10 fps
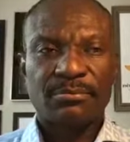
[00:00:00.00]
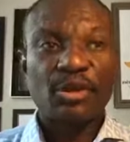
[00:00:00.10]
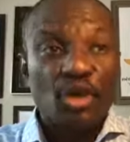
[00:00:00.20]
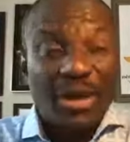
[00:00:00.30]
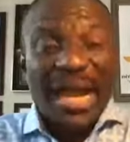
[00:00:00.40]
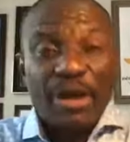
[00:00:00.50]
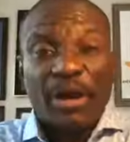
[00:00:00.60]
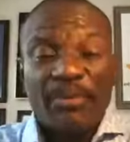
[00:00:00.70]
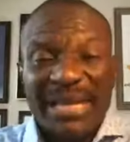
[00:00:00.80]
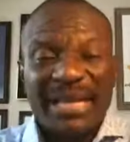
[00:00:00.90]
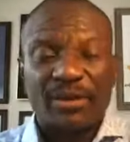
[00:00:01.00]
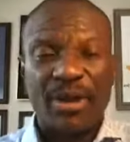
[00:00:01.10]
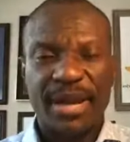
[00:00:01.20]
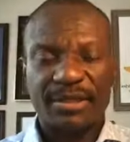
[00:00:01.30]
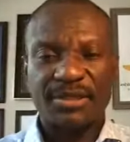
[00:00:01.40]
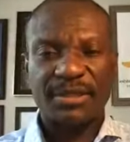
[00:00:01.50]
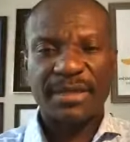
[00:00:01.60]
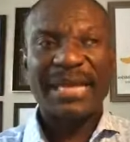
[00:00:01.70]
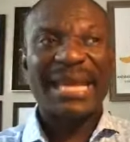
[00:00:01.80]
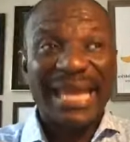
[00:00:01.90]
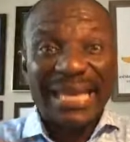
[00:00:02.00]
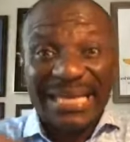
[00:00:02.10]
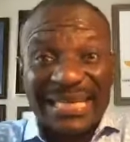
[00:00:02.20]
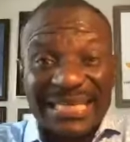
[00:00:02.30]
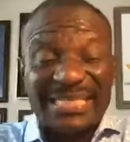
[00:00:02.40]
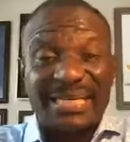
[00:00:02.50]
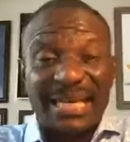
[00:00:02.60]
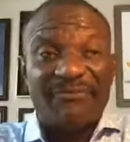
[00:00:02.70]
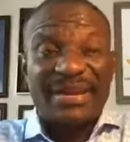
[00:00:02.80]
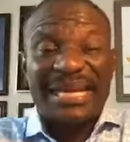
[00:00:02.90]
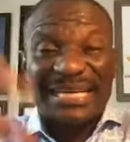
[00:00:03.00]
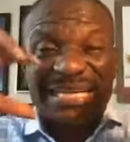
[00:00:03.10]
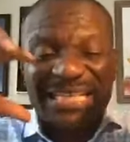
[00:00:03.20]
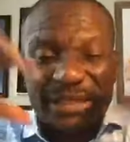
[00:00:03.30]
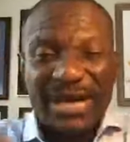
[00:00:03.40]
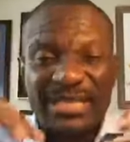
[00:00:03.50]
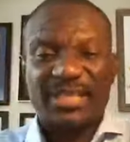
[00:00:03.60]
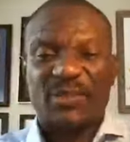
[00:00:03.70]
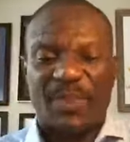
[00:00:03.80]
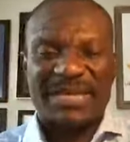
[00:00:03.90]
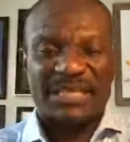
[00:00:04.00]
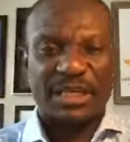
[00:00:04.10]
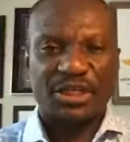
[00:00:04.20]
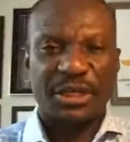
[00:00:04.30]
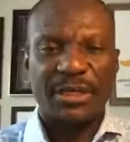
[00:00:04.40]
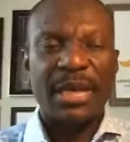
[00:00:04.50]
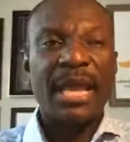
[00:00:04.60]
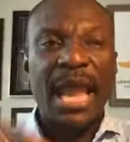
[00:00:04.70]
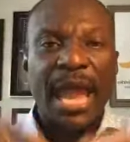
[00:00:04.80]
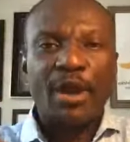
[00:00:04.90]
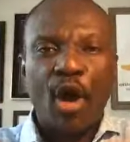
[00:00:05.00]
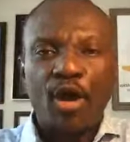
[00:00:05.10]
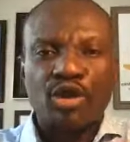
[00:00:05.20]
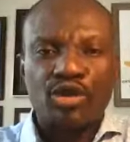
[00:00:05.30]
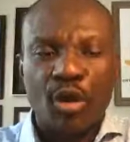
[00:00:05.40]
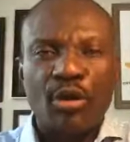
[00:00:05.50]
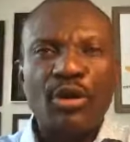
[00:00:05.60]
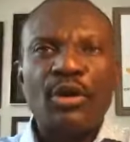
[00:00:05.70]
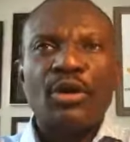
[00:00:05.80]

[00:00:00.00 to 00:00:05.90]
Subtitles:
You cannot be in Christ, in this living in this grace dispensation, and also